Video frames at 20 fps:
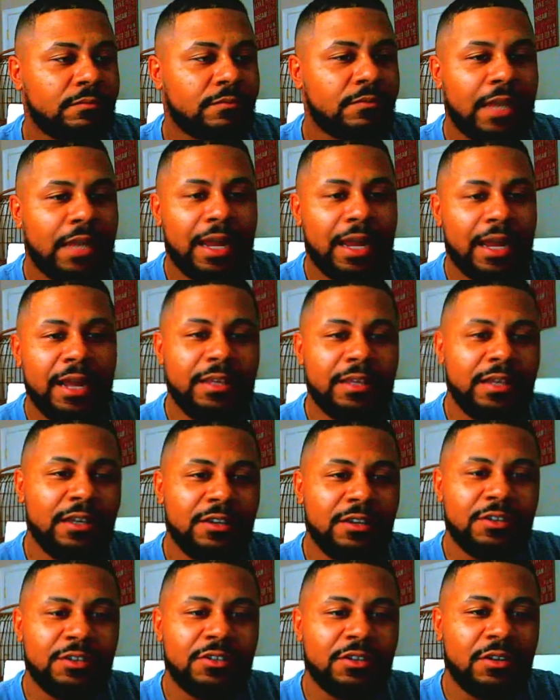I think
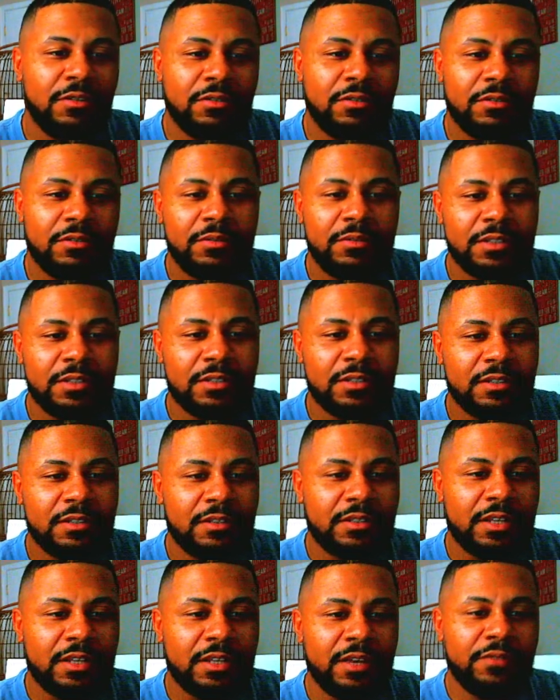Njoku is
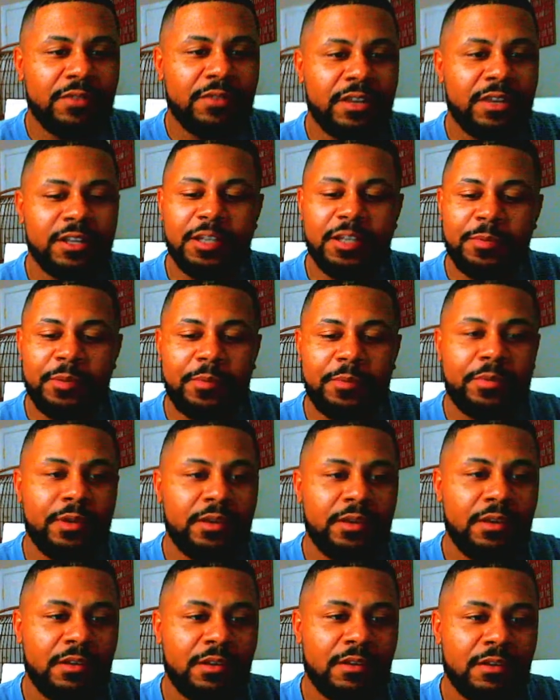definitely a
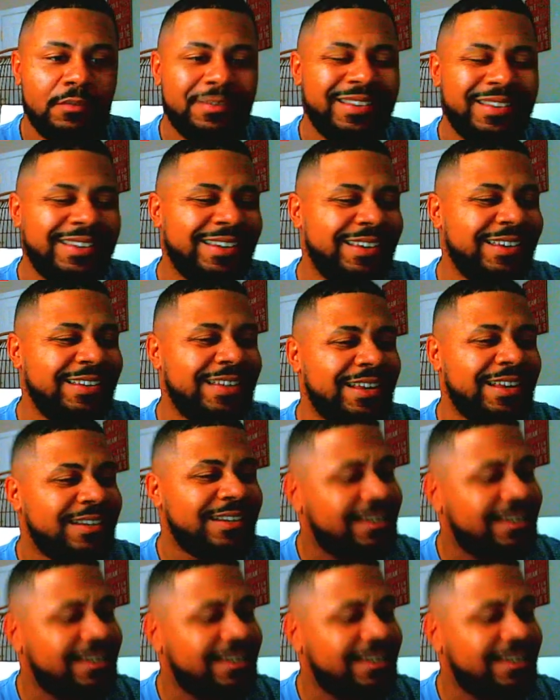GPP. I mean, he's not.